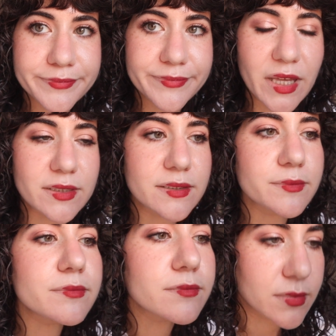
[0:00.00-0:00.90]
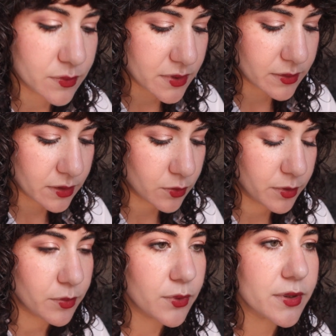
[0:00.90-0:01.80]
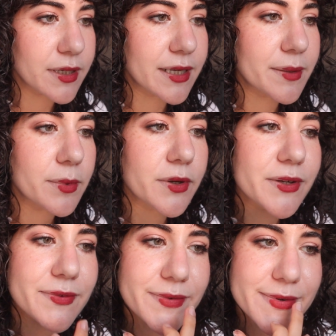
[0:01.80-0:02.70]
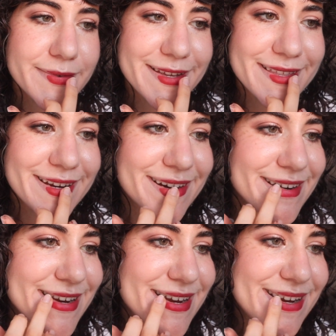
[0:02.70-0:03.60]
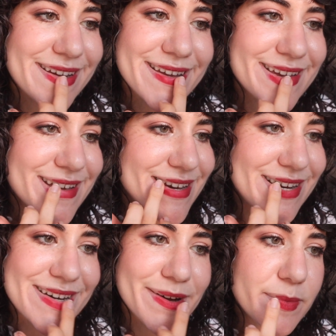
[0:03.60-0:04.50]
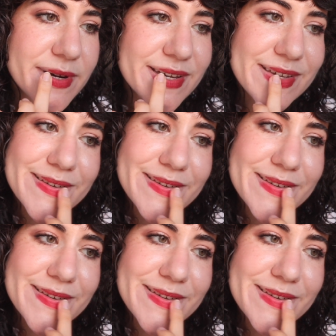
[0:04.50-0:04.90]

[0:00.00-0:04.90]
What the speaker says: it was a little bit more than I bargained for right there. But